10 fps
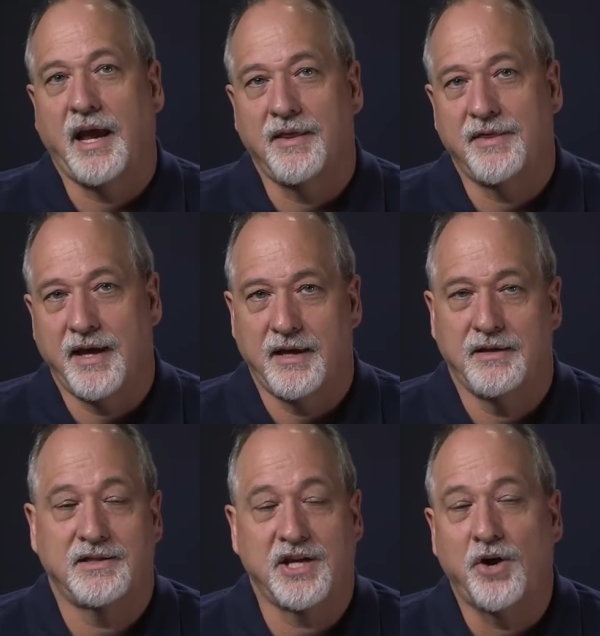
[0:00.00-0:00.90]
and
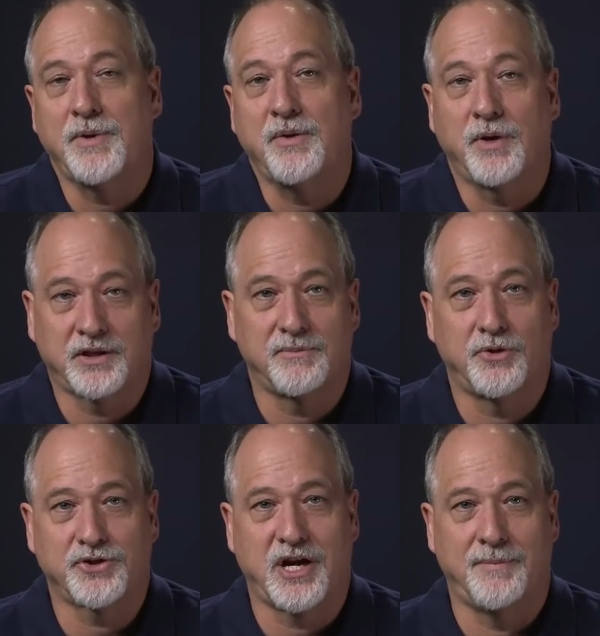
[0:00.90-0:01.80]
then tell me what the
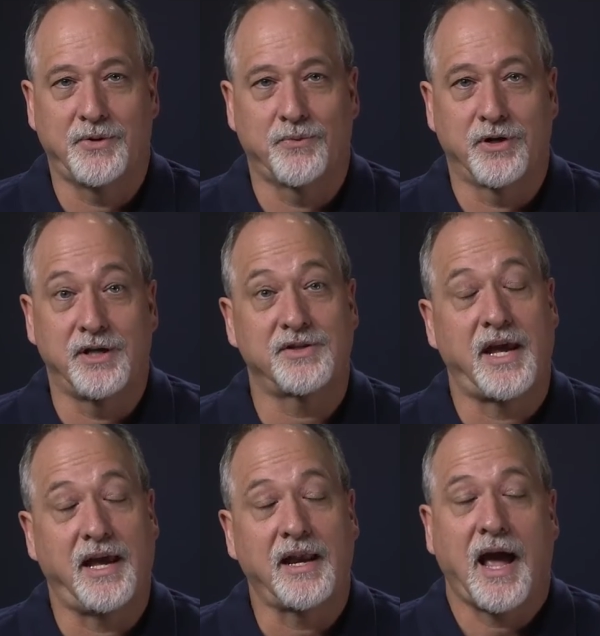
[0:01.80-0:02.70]
most common word is
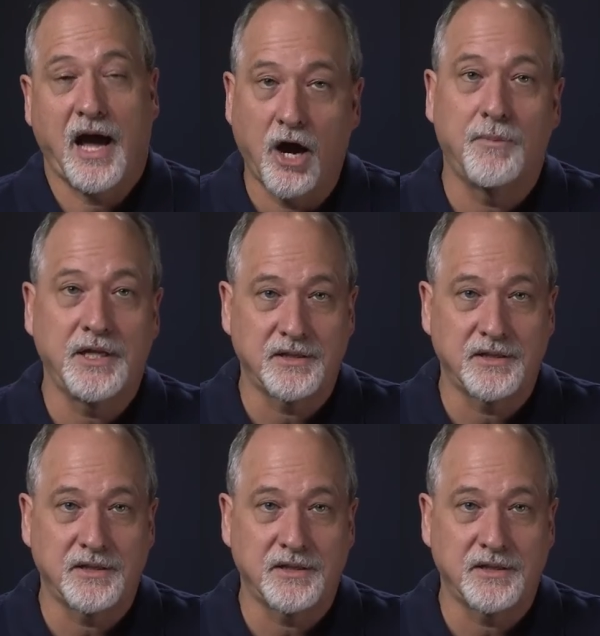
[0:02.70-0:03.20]
and how